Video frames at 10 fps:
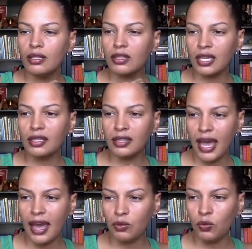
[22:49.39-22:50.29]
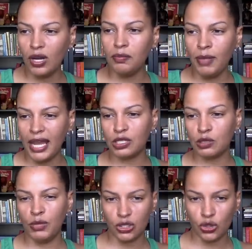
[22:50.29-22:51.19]
Think that what makes
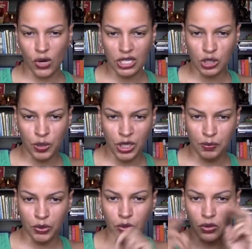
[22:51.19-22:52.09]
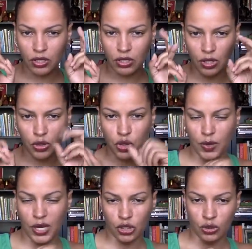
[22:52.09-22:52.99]
mixed race people so
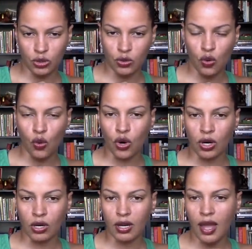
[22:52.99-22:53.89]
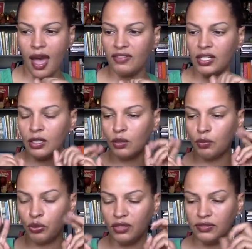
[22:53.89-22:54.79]
special, or having
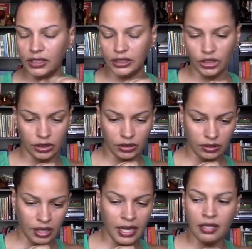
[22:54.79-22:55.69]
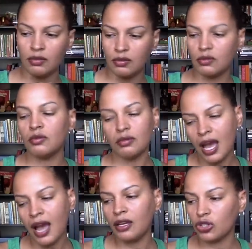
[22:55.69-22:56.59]
privilege, and
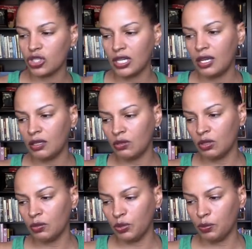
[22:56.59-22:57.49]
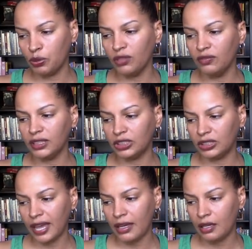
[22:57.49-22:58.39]
I understand the privilege
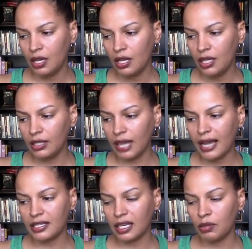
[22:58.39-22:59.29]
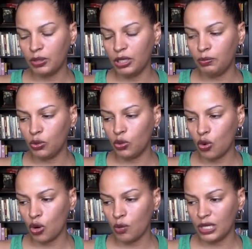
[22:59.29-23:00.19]
that light-skinned people or